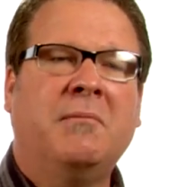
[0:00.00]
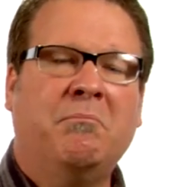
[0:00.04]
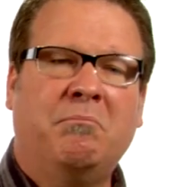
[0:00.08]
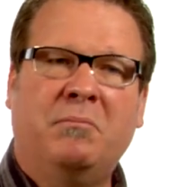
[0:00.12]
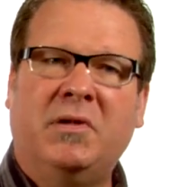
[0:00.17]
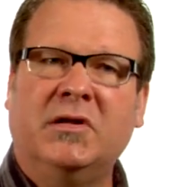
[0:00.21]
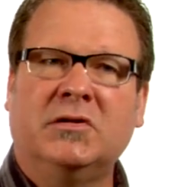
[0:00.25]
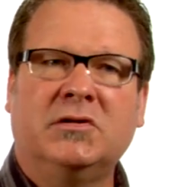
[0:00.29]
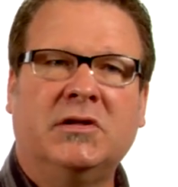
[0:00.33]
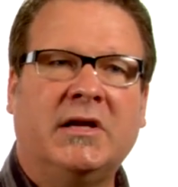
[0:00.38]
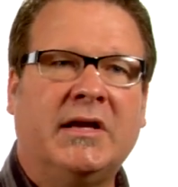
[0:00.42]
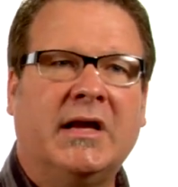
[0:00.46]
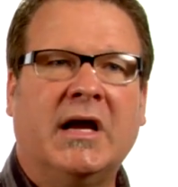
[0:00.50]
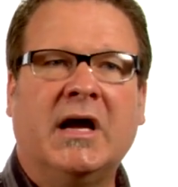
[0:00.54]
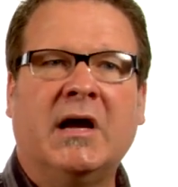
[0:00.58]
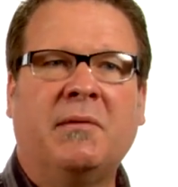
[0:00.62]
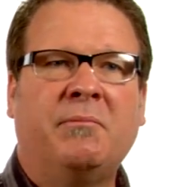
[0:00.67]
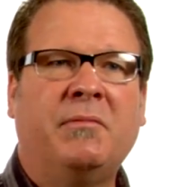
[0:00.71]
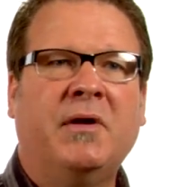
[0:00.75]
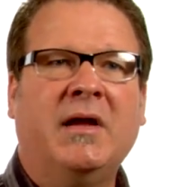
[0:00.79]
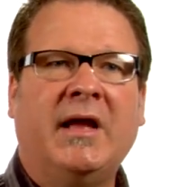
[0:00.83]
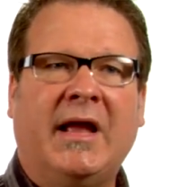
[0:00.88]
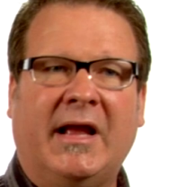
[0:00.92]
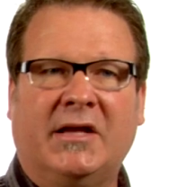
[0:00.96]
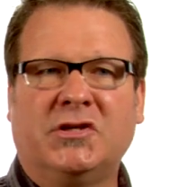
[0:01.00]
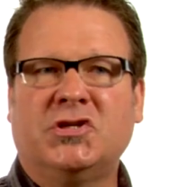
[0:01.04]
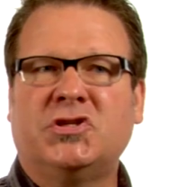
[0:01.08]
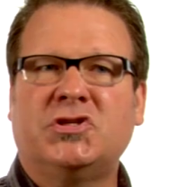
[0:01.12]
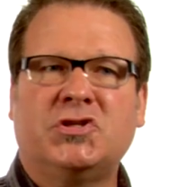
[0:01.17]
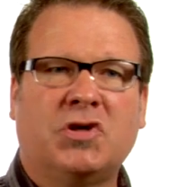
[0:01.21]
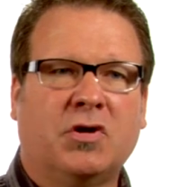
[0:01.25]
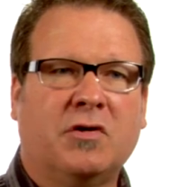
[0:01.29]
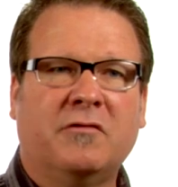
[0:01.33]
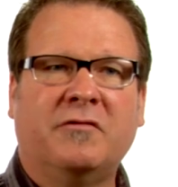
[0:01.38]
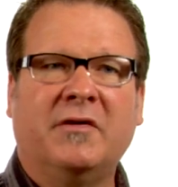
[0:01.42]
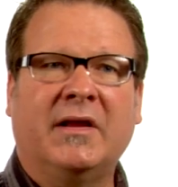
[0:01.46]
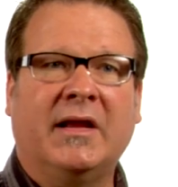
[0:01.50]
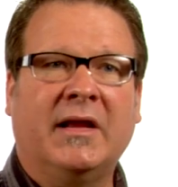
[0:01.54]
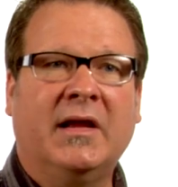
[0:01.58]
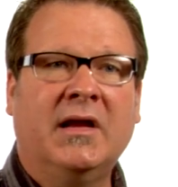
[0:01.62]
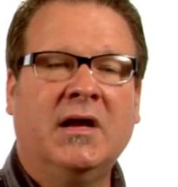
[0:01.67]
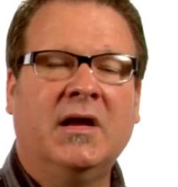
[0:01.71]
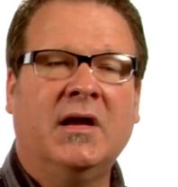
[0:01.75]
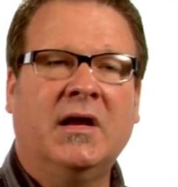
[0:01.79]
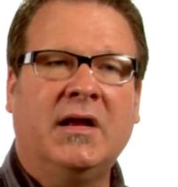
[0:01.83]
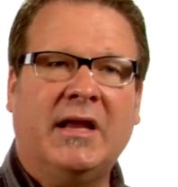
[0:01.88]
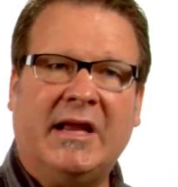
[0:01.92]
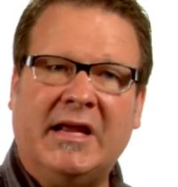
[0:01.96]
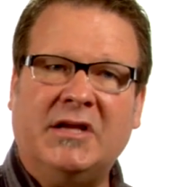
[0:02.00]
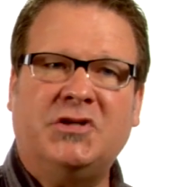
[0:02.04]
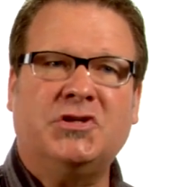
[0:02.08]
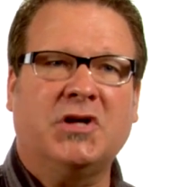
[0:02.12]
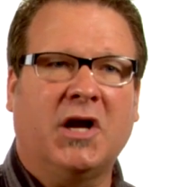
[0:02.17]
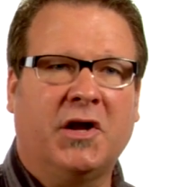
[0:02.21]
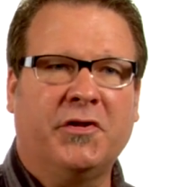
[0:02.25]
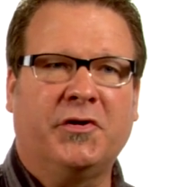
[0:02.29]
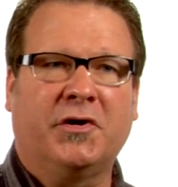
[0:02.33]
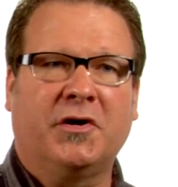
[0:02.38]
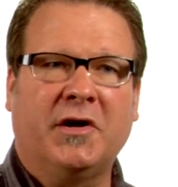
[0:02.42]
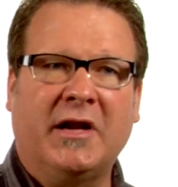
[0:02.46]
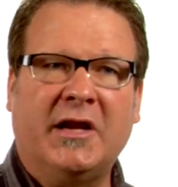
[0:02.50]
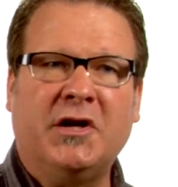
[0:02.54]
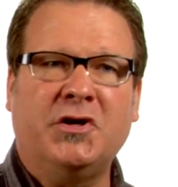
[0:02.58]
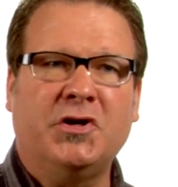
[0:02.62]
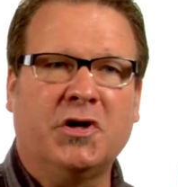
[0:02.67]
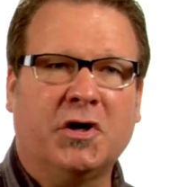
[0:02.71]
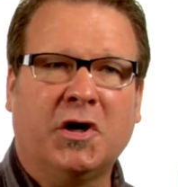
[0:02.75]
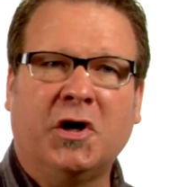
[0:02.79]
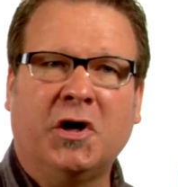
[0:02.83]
building up, and serving each other in your